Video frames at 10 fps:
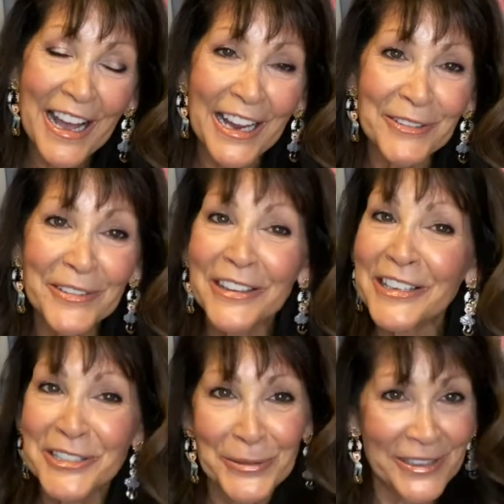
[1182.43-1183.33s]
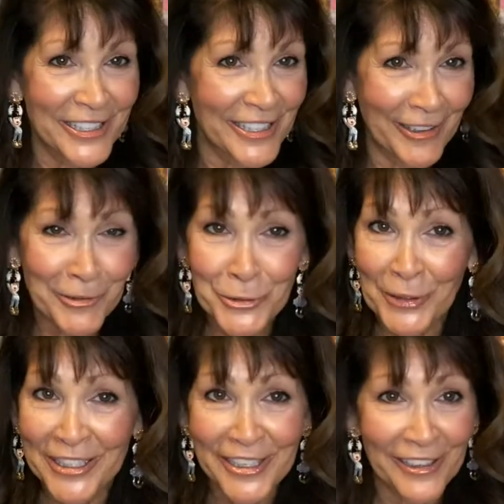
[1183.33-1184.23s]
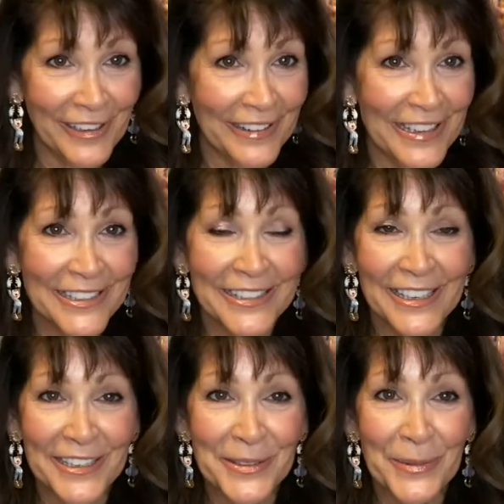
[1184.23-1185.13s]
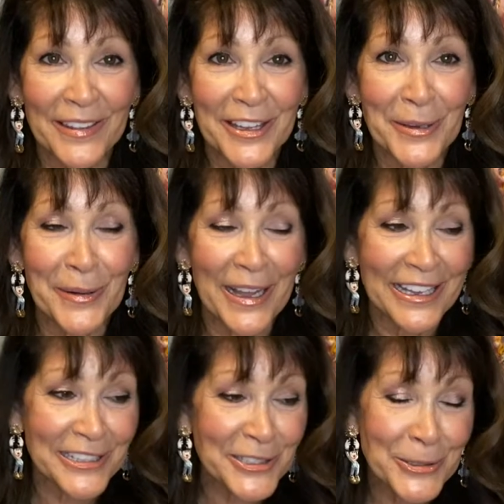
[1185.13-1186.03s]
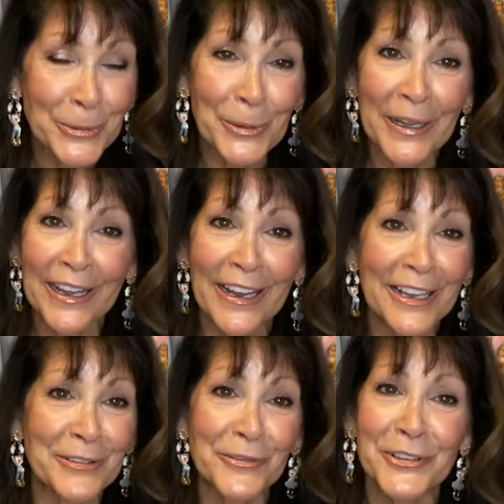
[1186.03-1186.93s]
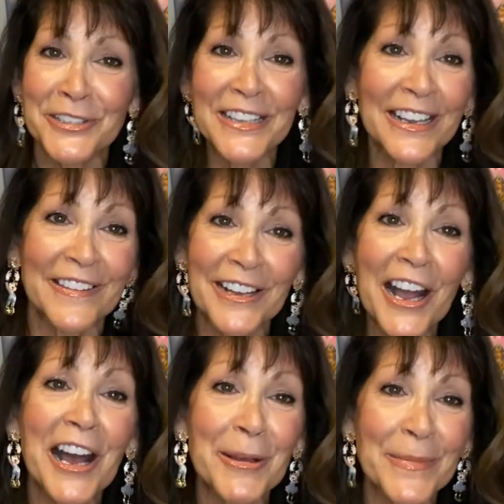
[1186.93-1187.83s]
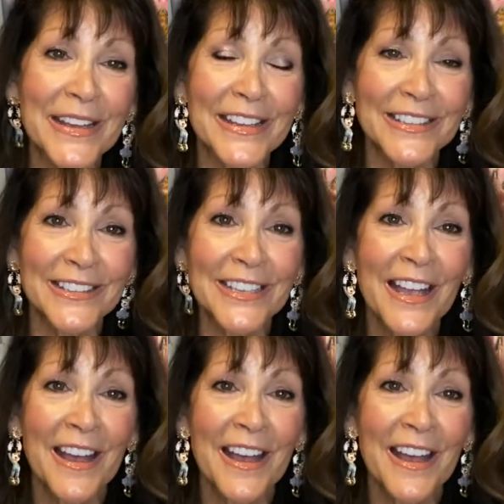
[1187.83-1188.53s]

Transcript: I really do enjoy sharing these things with you. I enjoy conversing in the comments.